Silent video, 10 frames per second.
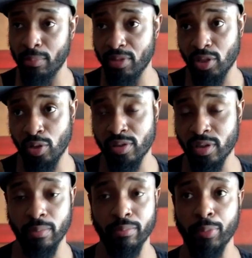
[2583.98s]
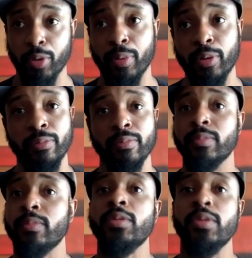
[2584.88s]
let me show you something. Boom, boom, boom.
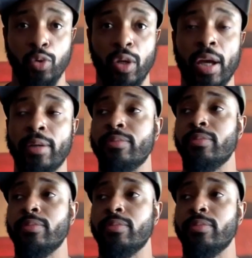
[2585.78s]
Do that.